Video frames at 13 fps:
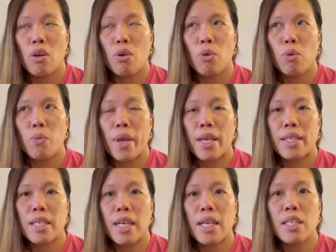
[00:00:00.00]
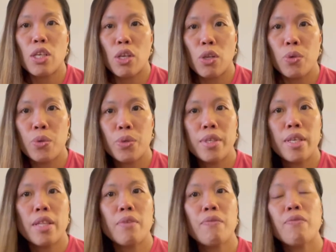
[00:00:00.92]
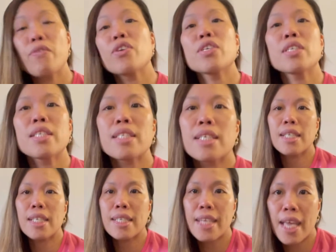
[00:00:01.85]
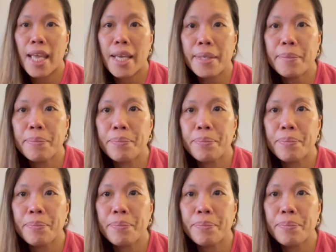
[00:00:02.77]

already include the first day